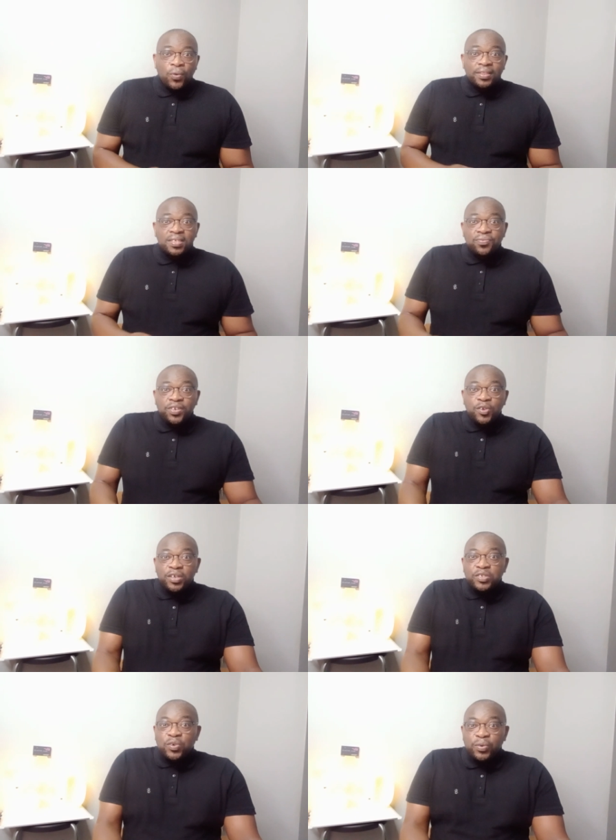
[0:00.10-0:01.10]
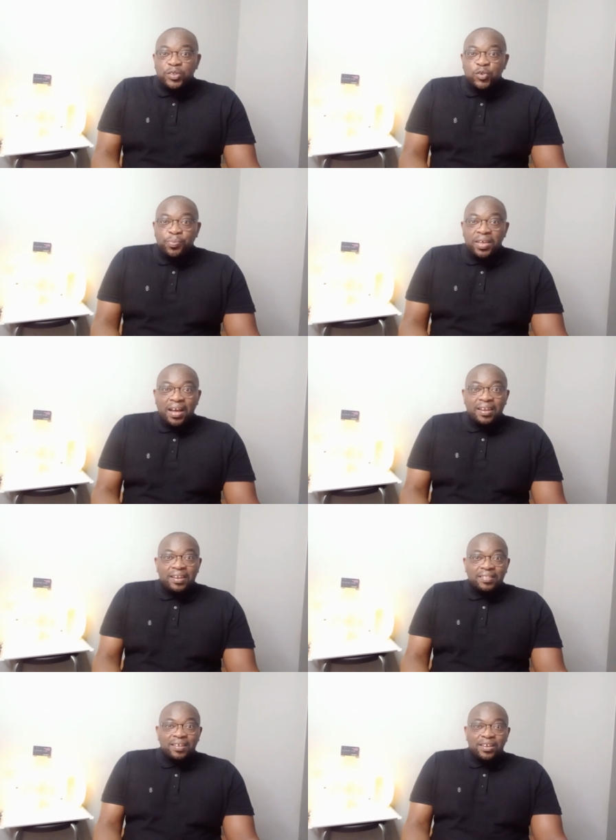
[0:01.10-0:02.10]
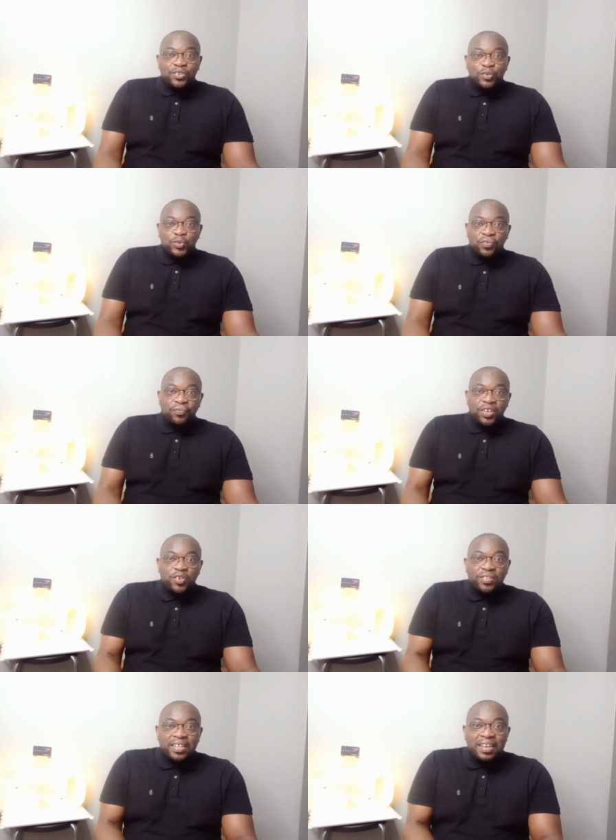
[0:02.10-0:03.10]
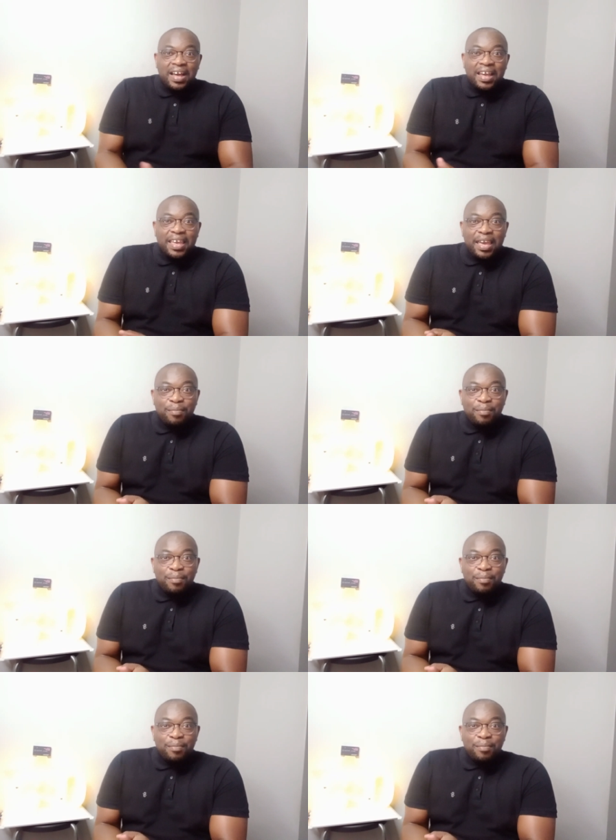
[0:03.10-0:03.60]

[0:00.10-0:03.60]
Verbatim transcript: Well, this video is going to be another unusual video that I